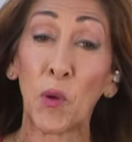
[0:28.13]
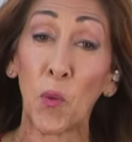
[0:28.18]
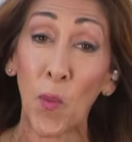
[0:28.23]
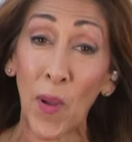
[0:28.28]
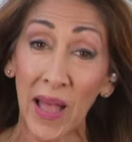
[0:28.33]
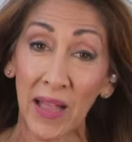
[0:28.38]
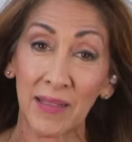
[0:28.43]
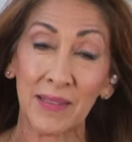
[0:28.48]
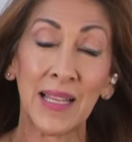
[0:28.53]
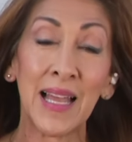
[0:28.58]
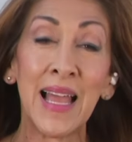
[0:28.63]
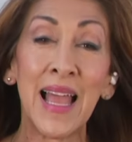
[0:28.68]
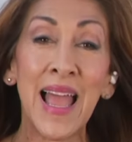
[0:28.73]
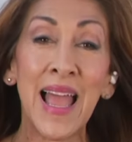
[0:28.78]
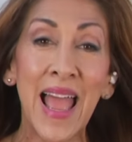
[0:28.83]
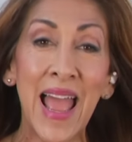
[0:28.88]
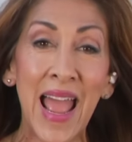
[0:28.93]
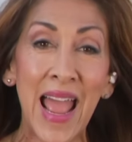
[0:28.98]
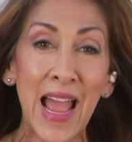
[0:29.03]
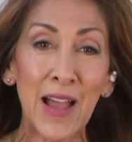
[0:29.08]
Well,
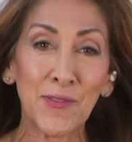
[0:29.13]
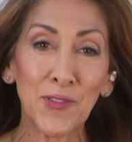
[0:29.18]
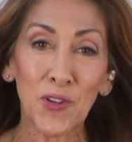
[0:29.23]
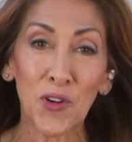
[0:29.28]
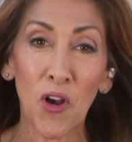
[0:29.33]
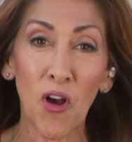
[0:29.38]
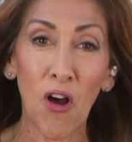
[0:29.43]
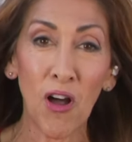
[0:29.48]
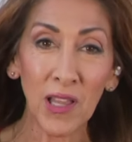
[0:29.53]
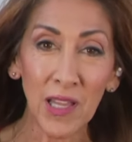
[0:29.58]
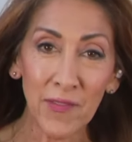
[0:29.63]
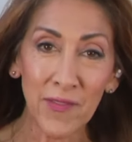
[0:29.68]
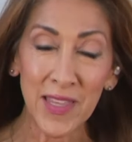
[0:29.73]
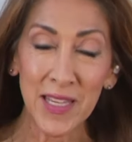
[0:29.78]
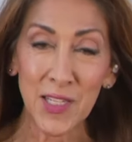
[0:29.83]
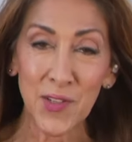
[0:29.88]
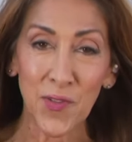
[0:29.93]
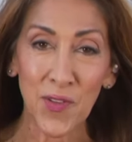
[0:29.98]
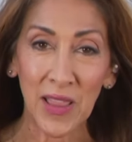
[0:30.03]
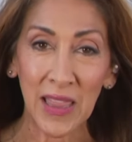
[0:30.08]
after all of
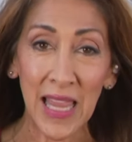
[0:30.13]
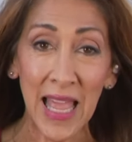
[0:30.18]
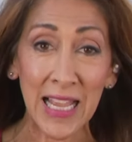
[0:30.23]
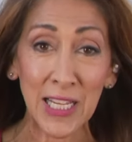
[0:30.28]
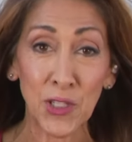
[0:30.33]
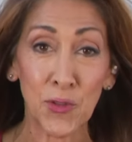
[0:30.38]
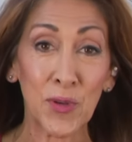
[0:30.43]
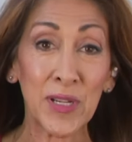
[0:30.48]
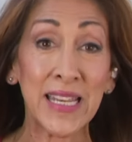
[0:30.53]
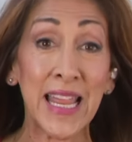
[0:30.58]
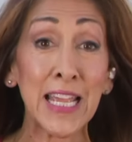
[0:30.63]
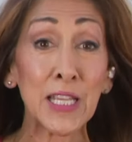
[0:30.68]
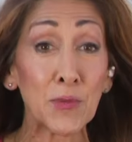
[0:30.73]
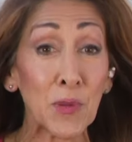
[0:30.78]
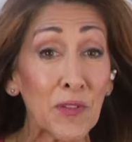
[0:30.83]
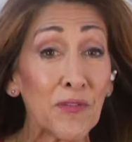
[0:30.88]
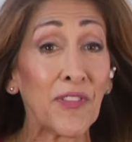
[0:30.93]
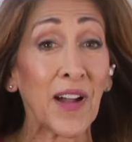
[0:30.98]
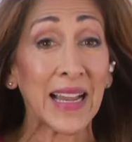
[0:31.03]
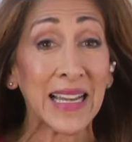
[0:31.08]
this for the last three days,
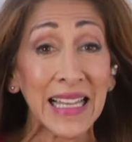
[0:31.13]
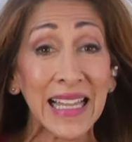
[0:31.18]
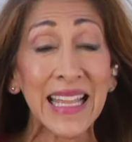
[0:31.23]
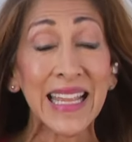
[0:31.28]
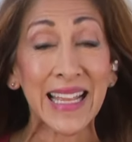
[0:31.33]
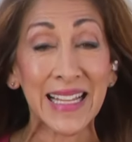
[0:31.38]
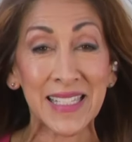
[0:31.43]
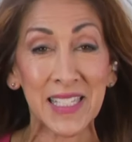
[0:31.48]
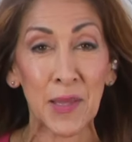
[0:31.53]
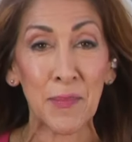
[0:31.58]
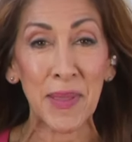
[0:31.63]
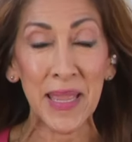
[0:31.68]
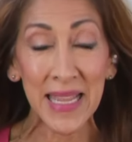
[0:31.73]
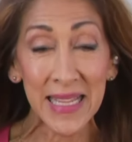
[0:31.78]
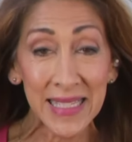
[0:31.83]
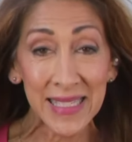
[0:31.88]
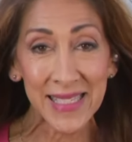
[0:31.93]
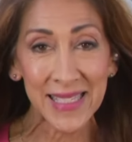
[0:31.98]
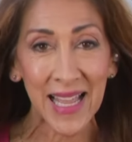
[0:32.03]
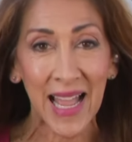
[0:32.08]
we finally get some
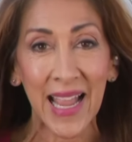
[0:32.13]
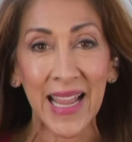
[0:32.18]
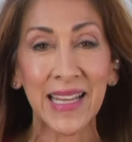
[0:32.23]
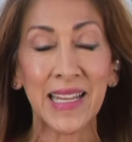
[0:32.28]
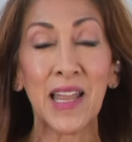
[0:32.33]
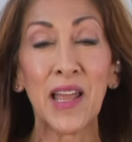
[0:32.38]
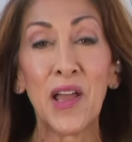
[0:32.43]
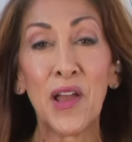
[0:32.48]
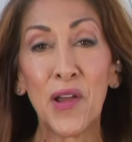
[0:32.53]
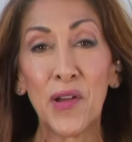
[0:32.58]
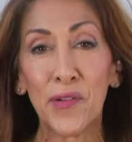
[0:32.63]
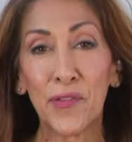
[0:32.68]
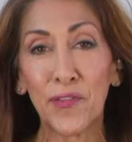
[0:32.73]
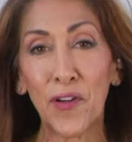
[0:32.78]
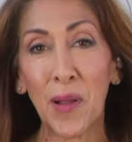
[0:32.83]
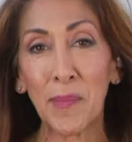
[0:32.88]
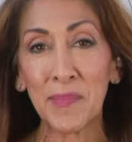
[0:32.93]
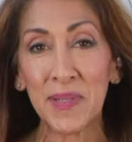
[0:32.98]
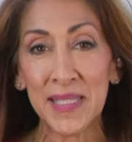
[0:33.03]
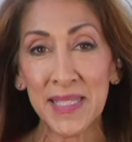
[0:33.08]
insight
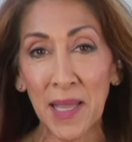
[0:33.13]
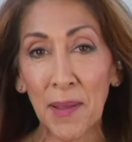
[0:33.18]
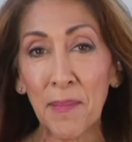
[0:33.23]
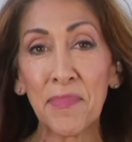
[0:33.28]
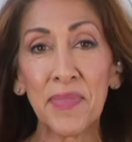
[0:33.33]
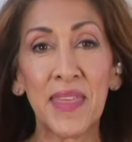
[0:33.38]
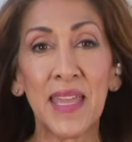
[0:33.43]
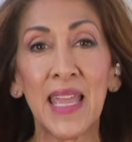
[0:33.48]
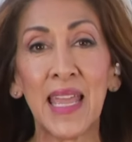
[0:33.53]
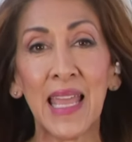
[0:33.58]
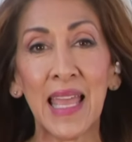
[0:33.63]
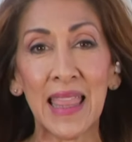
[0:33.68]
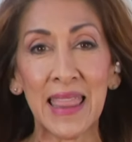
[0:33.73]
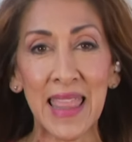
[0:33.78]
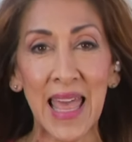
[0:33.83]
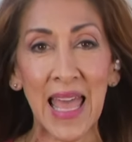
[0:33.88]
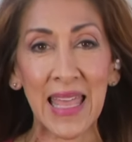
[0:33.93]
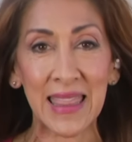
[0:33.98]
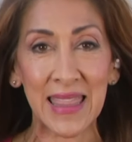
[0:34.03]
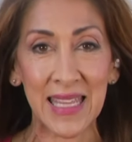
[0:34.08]
from something
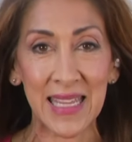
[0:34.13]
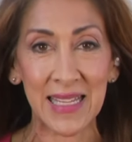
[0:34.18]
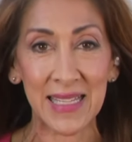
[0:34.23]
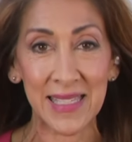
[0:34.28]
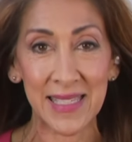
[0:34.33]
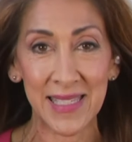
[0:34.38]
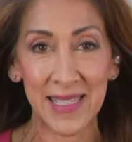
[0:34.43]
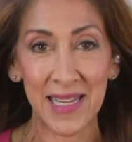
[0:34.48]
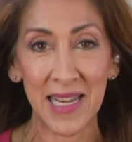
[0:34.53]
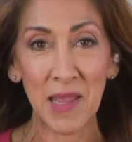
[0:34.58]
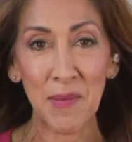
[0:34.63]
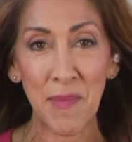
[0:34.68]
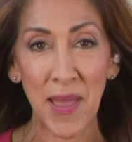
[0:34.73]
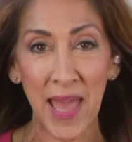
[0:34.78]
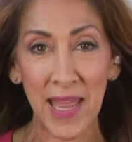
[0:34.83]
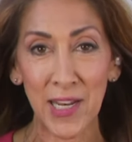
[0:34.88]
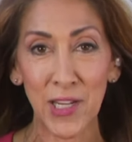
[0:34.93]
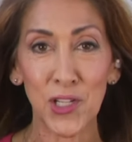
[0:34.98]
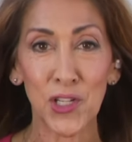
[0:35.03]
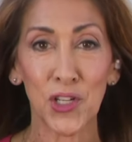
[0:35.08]
that the city
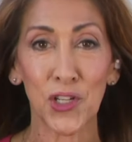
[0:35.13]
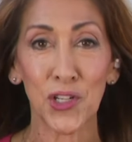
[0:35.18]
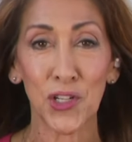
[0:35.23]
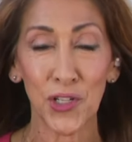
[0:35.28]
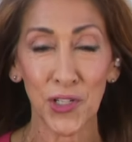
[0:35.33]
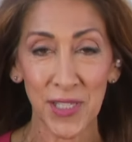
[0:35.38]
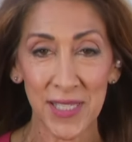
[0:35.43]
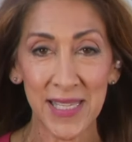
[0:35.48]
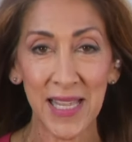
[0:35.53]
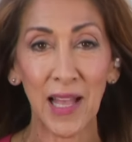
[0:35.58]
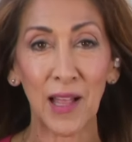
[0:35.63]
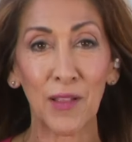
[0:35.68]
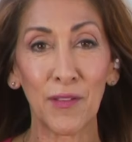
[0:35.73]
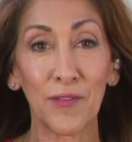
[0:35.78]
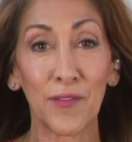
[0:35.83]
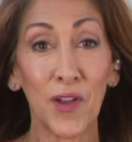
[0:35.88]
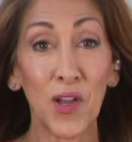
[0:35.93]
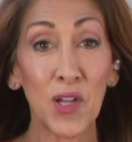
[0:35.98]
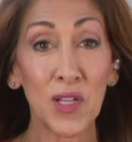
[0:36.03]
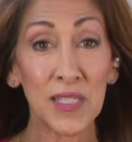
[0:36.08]
manager herself
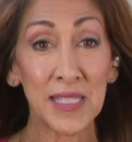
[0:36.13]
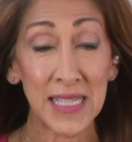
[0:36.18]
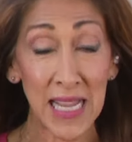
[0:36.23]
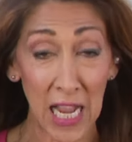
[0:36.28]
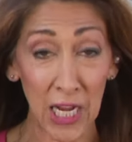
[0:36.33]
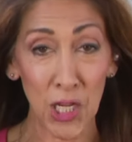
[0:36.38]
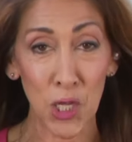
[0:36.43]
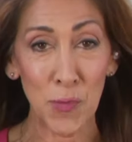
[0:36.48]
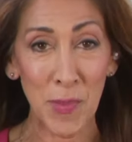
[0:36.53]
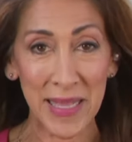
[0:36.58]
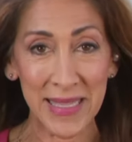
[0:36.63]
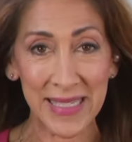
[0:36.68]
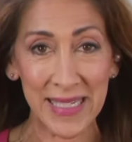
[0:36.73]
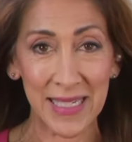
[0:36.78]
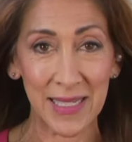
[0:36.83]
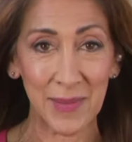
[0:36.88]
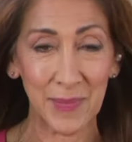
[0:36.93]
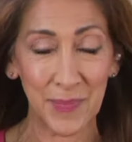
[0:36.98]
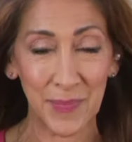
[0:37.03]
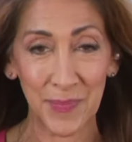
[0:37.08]
documented.